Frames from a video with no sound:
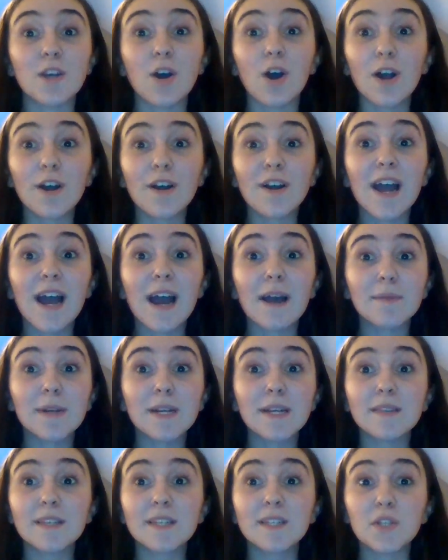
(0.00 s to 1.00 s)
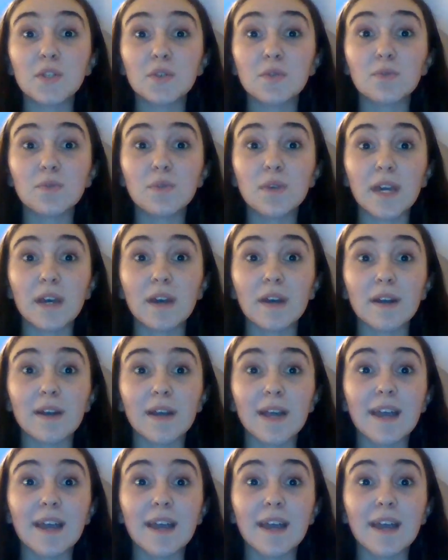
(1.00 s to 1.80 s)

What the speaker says: are happening this school year,